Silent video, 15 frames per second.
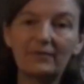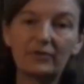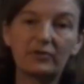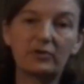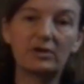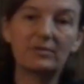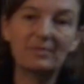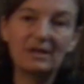for
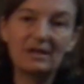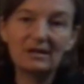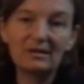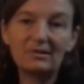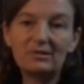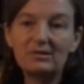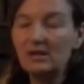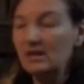30
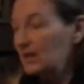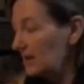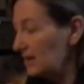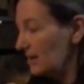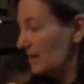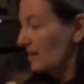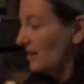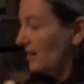minutes.
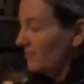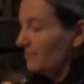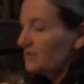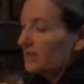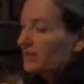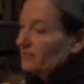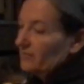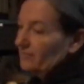I'm
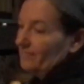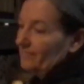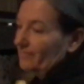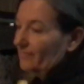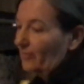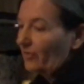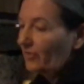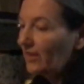done with